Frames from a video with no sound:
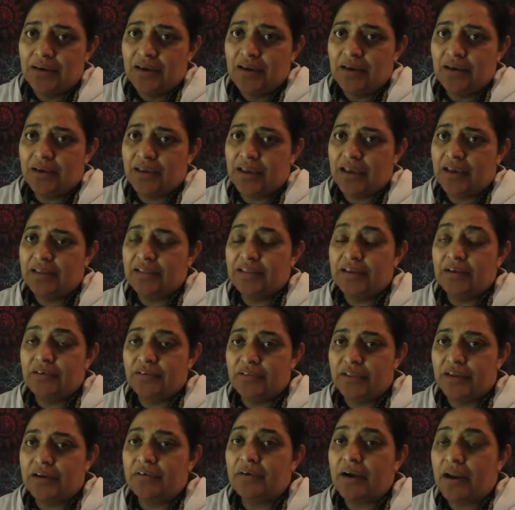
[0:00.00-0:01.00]
Okay,
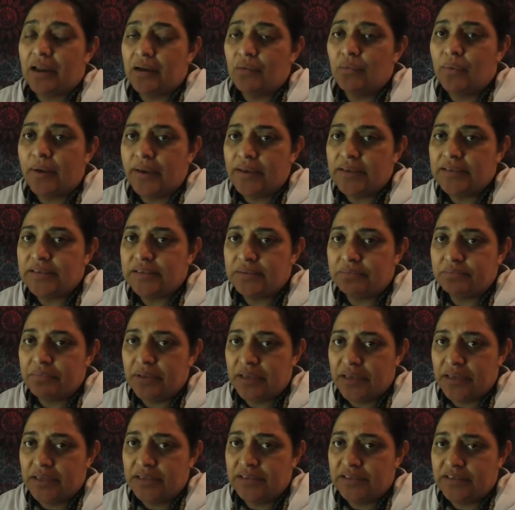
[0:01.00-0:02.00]
there are ways and
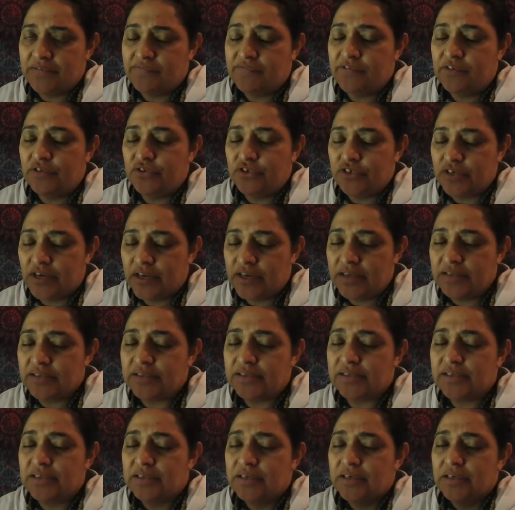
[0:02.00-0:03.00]
means if you
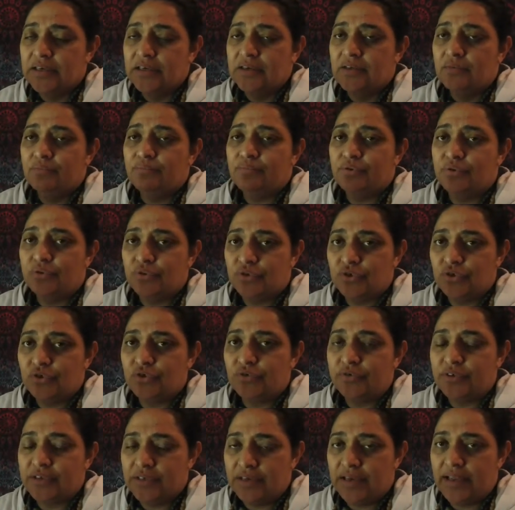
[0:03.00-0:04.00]
just
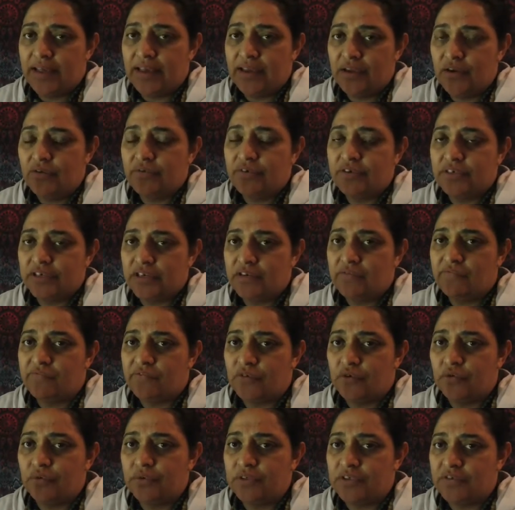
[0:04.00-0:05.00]
lay your intent
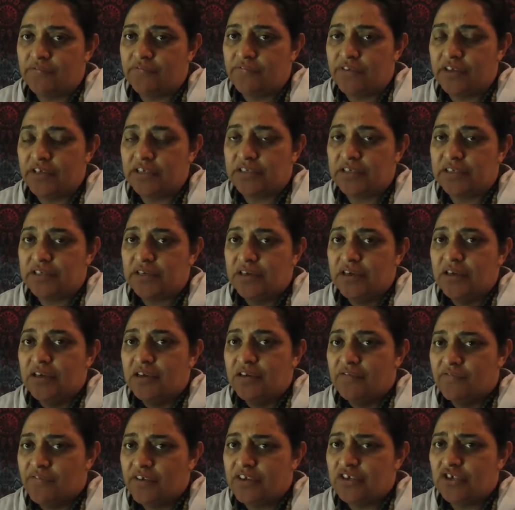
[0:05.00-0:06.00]
forward to fix
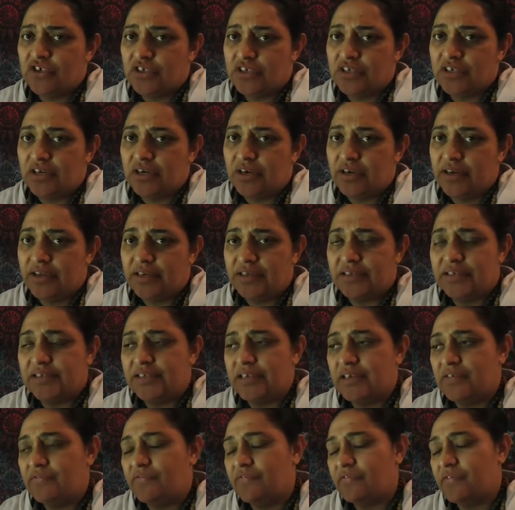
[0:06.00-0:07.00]
your diet
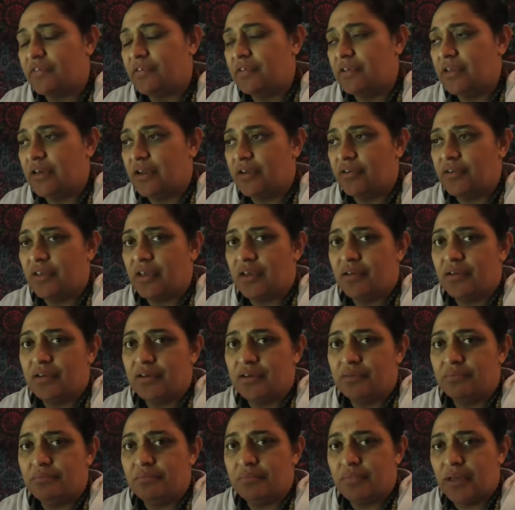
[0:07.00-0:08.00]
instead of going
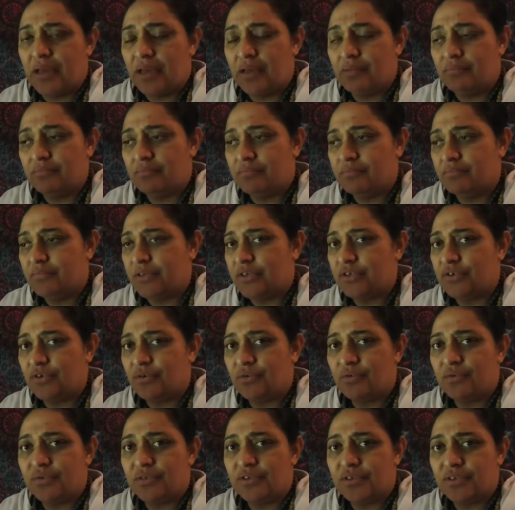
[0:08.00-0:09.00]
to
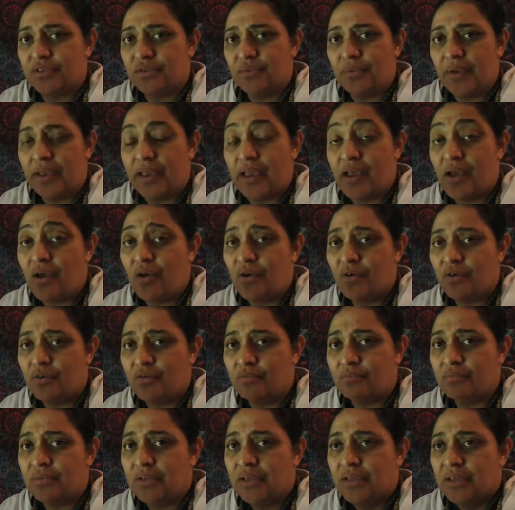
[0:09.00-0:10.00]
McDonald's on the way
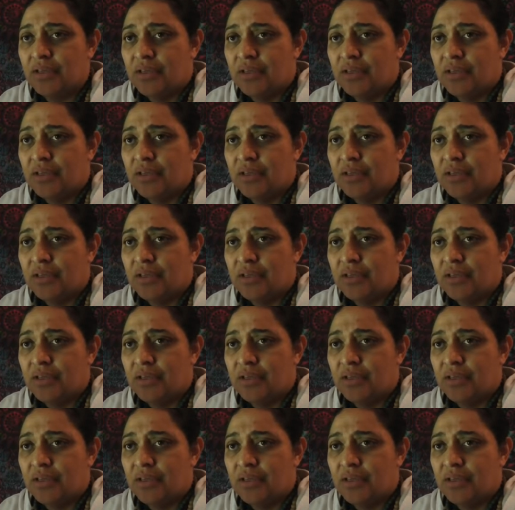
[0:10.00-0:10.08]
home.